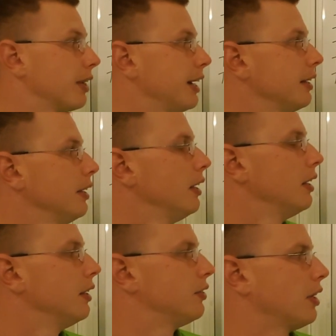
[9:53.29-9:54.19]
Okay,
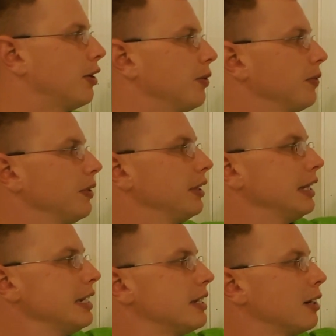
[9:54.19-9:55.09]
so
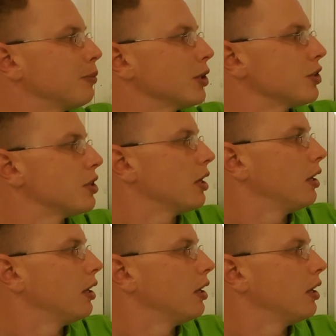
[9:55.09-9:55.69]
these numbers,